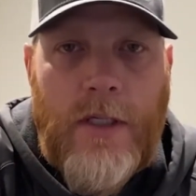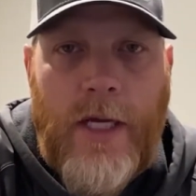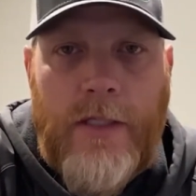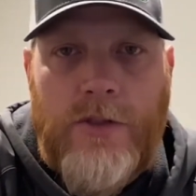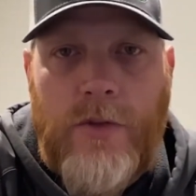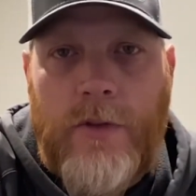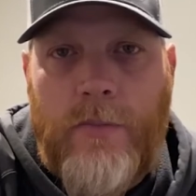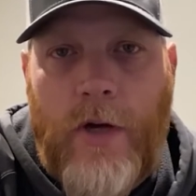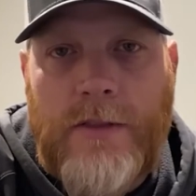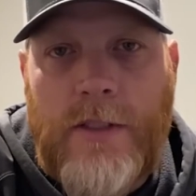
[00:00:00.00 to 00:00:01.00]
kind of showing the
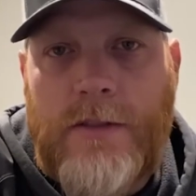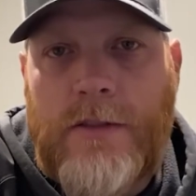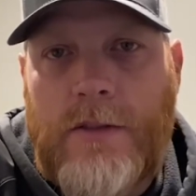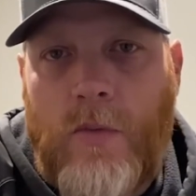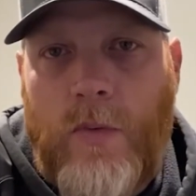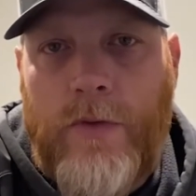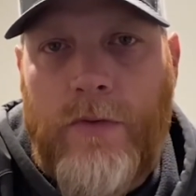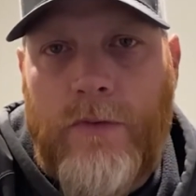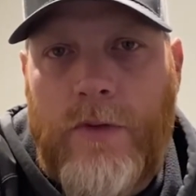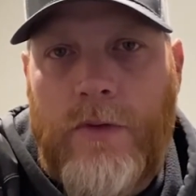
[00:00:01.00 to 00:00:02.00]
processes that we went
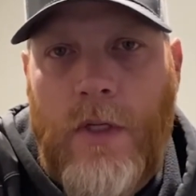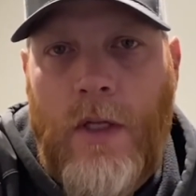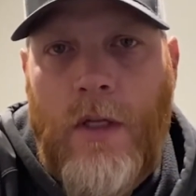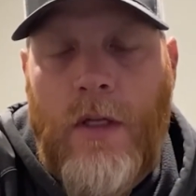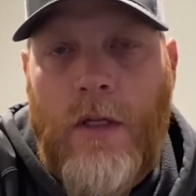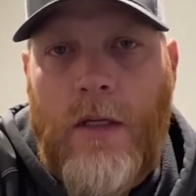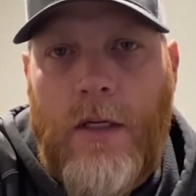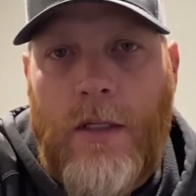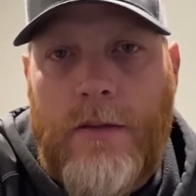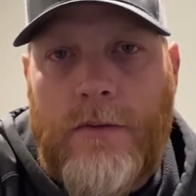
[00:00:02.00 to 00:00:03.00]
through
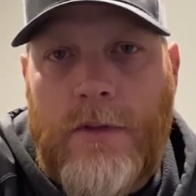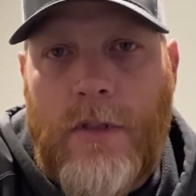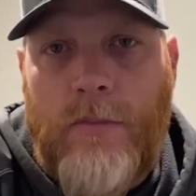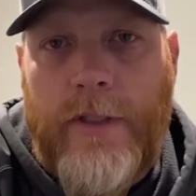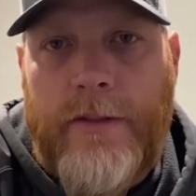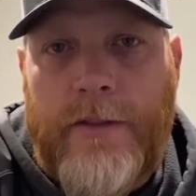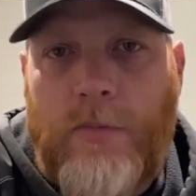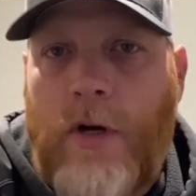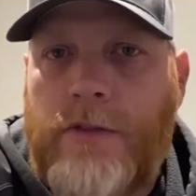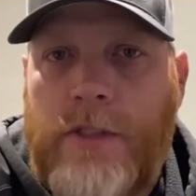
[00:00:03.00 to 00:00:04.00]
to complete this
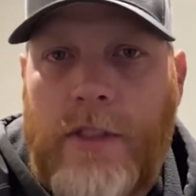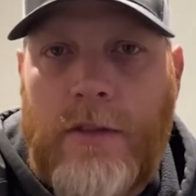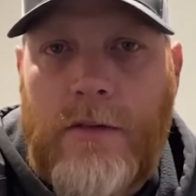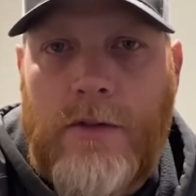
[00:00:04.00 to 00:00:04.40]
project.